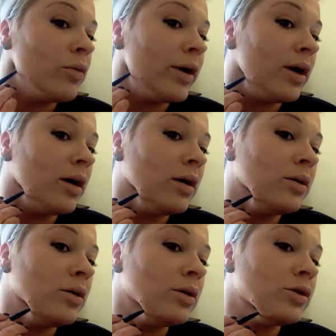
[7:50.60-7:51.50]
Right
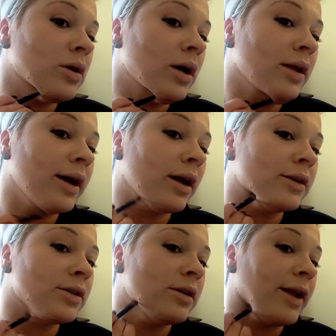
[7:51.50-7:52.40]
under the jawline,
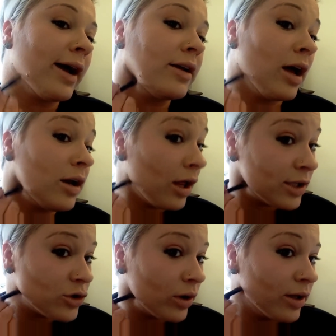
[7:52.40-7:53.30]
onto the neck. Not on
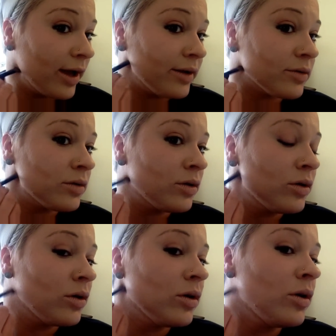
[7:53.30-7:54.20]
the jawline.
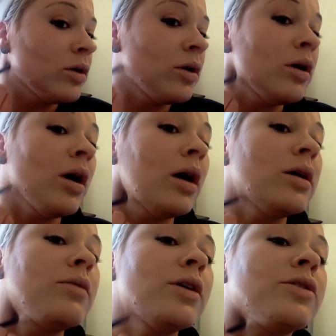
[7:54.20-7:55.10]

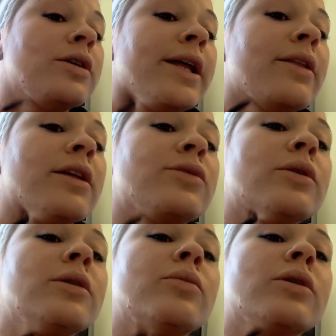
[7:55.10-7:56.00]
Underneath. That's
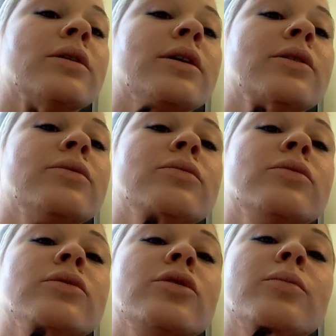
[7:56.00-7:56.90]
really important that you
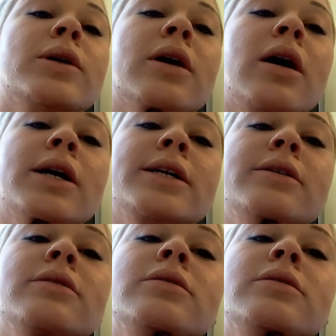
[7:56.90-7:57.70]
don't put it on it.